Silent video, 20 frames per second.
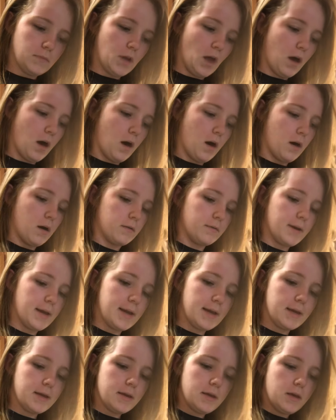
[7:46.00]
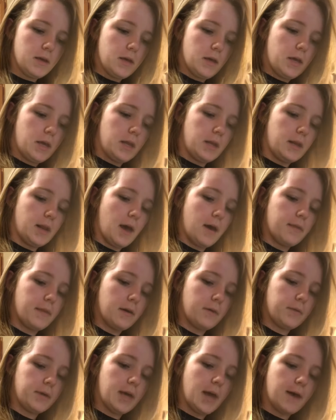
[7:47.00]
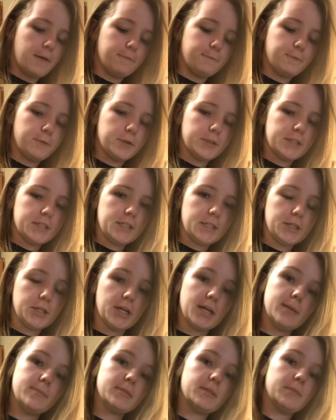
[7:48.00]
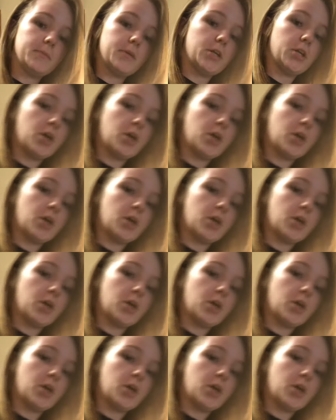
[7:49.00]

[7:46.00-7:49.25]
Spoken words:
All right, and now that we have 14 grams, I'm gonna